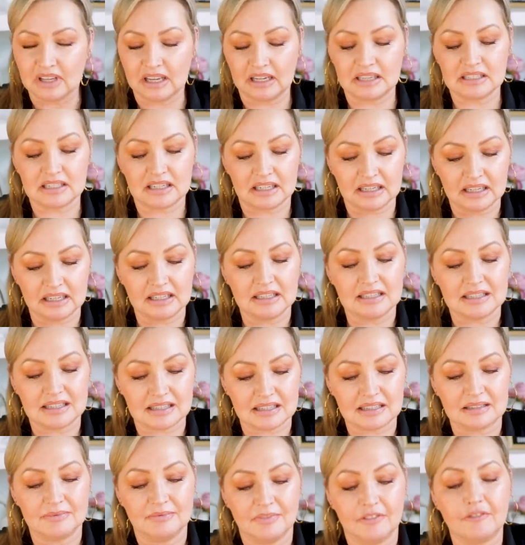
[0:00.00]
it
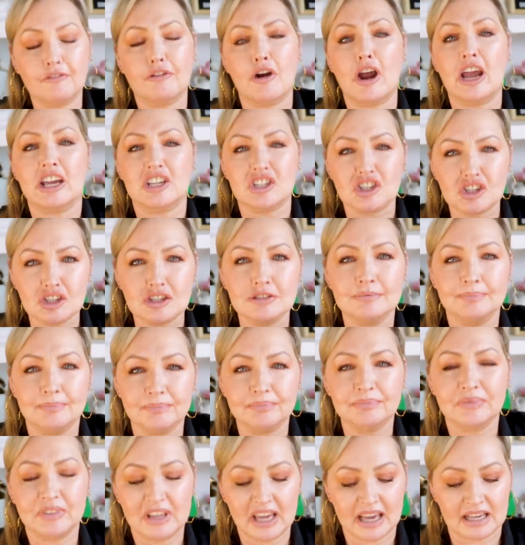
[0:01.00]
is fresh.
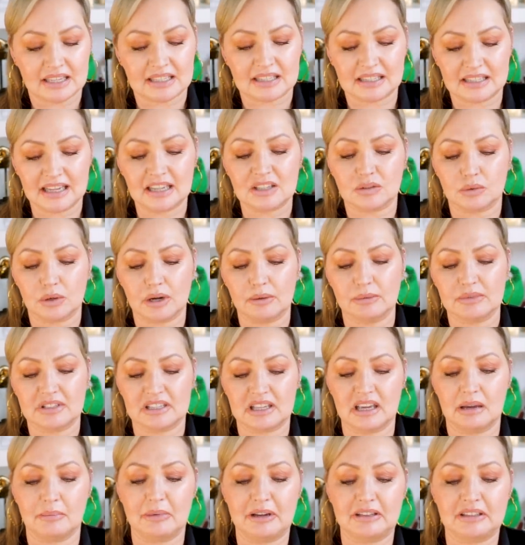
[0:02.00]
Yes, that's what I would
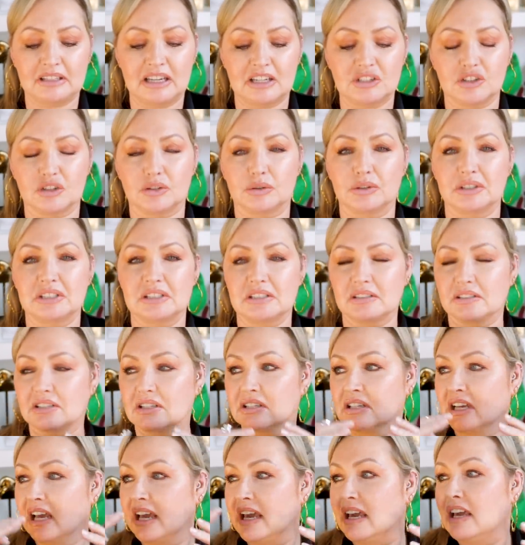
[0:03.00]
say about that. You're going to
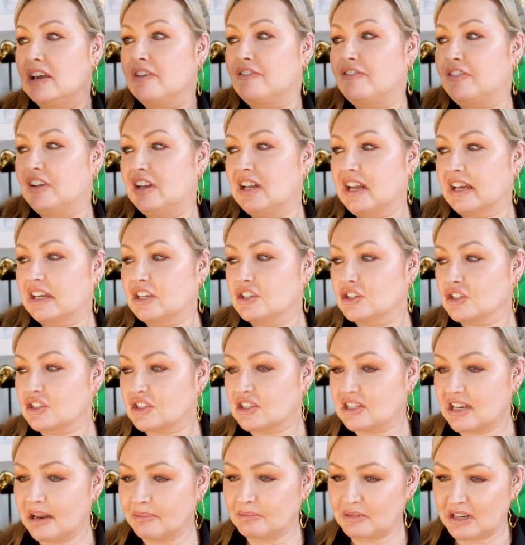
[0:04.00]
feel like you just
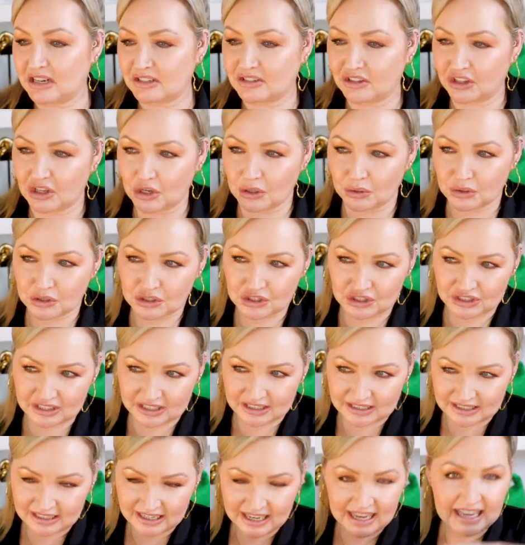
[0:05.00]
stepped out of the ocean
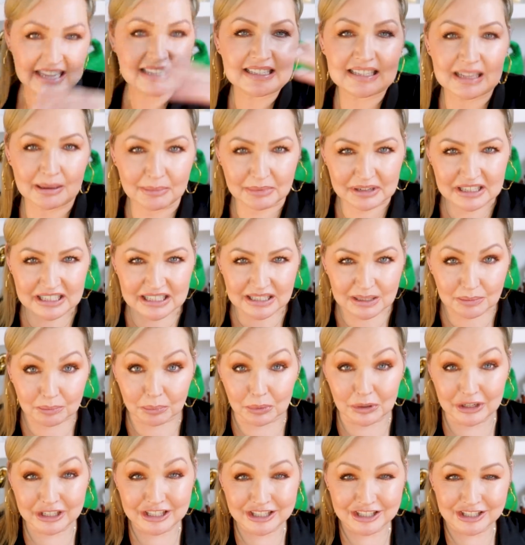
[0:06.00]
and somebody
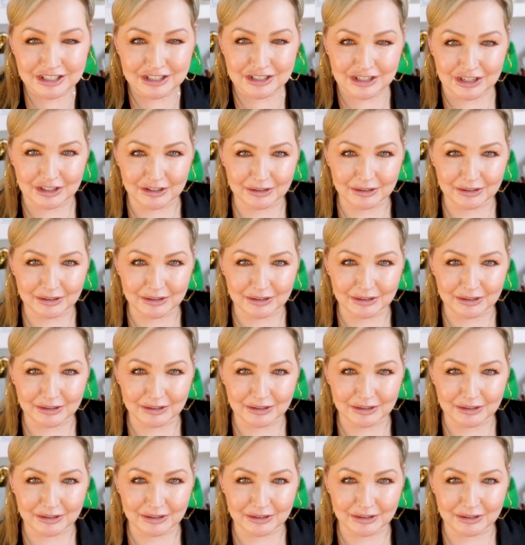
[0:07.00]
spritzed